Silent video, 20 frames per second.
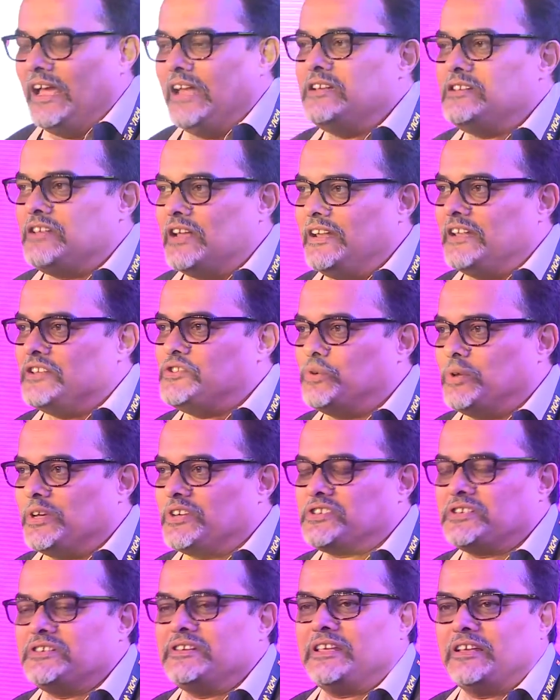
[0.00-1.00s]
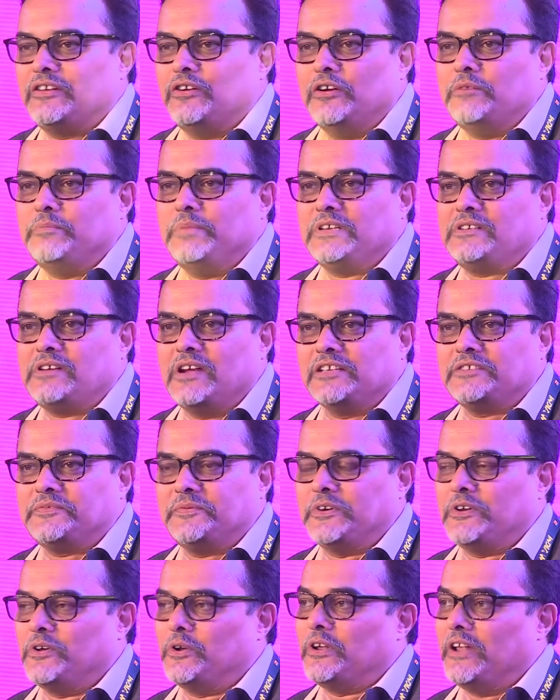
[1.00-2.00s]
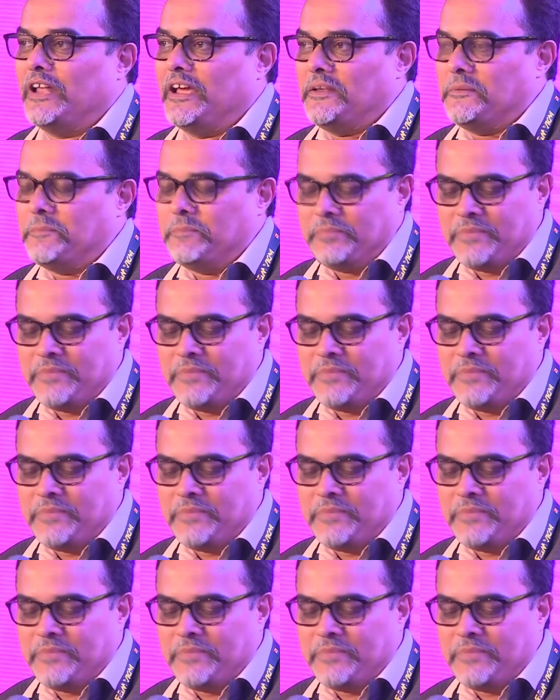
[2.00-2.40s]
entire education cannot be transferred online.